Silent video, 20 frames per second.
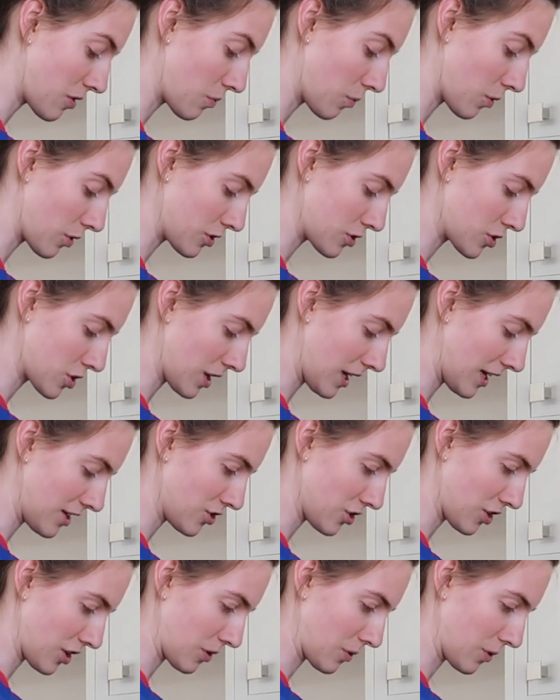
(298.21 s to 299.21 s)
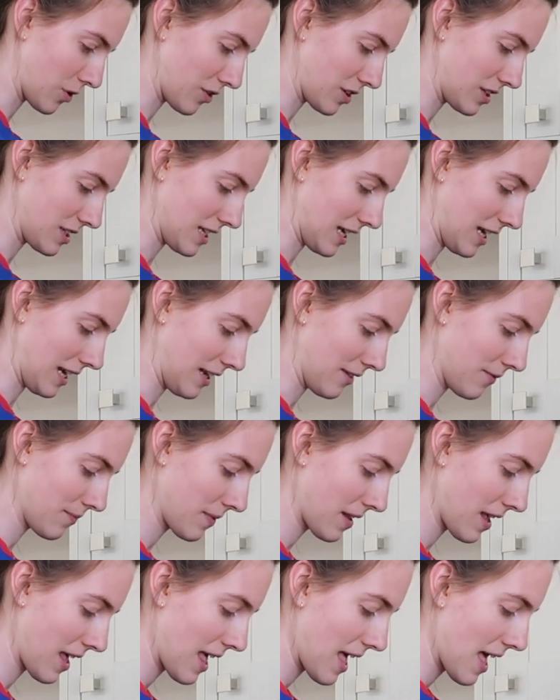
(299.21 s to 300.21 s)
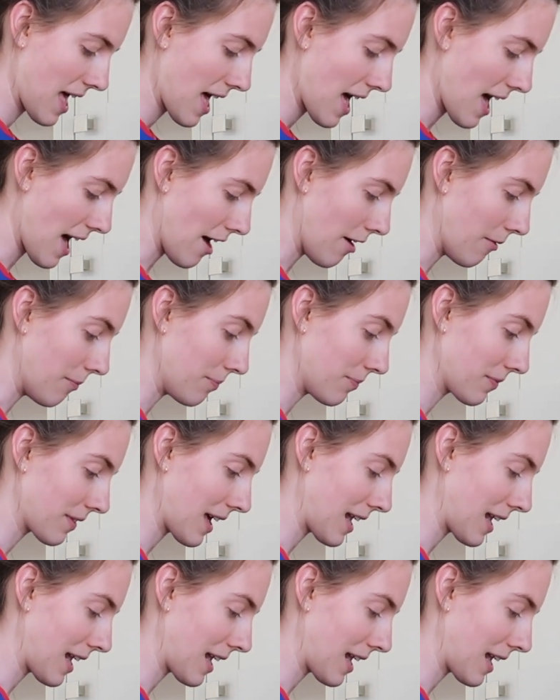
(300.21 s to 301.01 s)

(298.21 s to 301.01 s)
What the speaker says: you want to try during quarantine. And